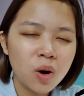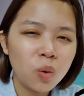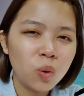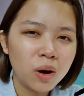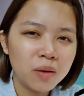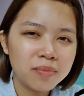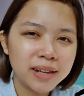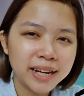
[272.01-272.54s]

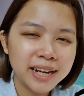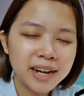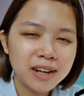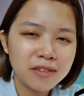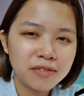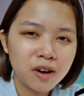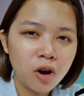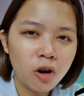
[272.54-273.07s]
Like kind
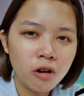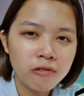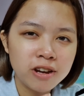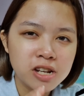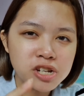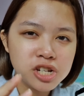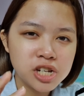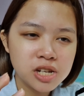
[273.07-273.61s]
of an
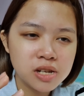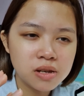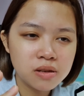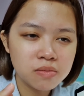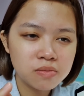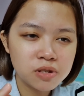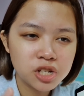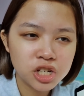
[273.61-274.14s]

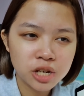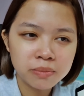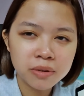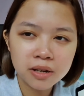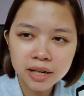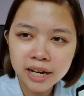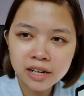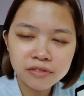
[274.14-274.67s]
orangey
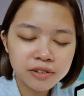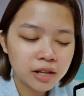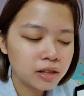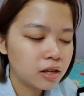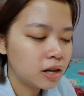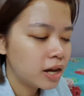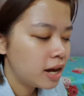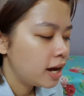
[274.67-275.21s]
shimmer kind of
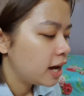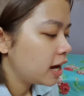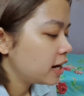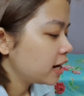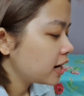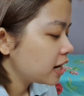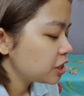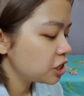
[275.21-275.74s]
color. And
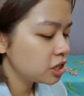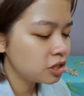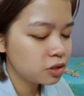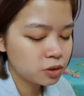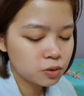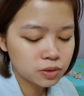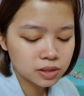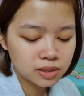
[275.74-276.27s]
I actually
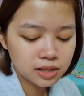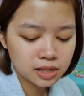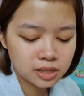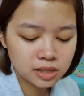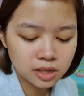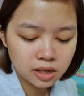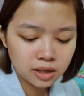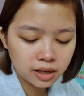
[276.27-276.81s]
use
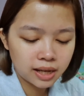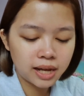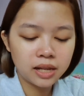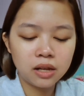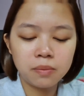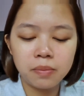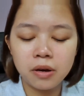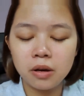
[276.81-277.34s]
this
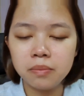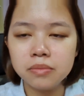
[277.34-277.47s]
Colourpop